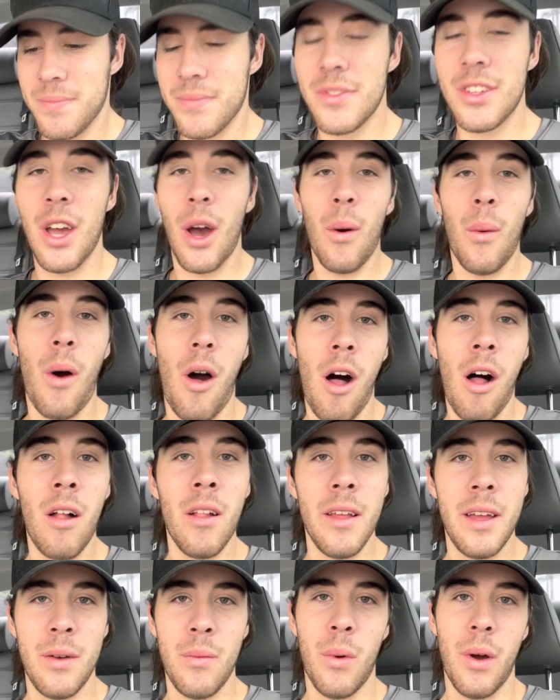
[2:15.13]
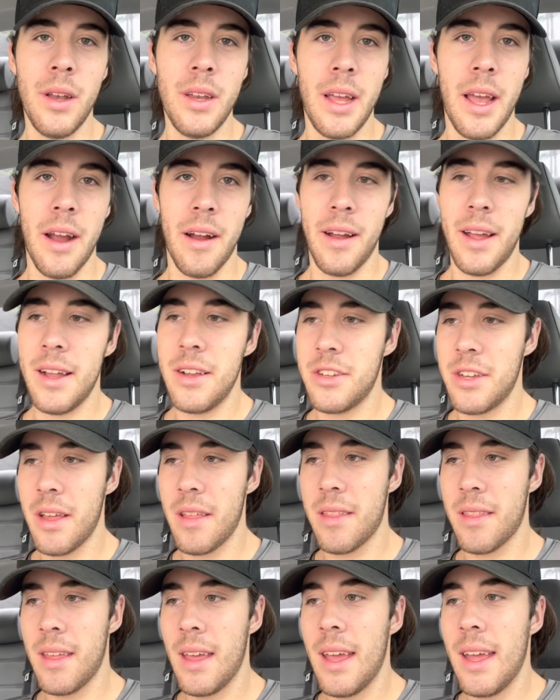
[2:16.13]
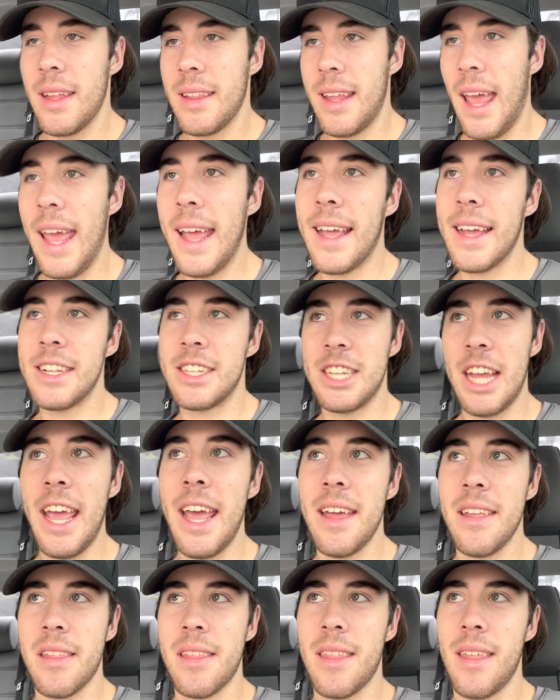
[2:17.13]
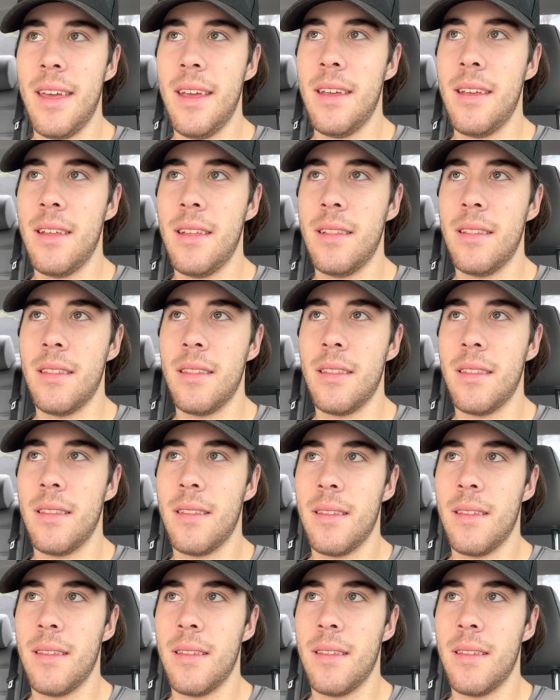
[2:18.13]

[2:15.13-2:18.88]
go all in 1 year and just take a chance and